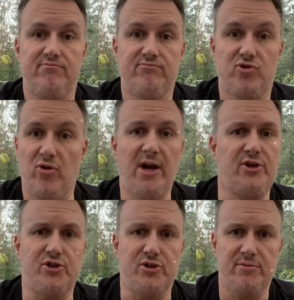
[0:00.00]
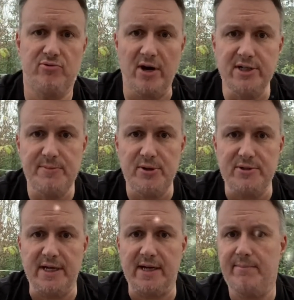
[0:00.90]
grunge
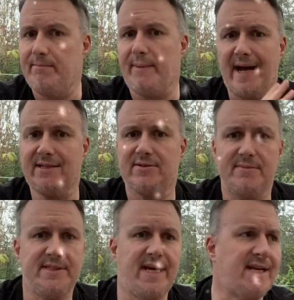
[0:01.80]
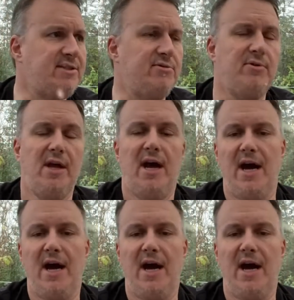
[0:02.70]
music, bands from Seattle,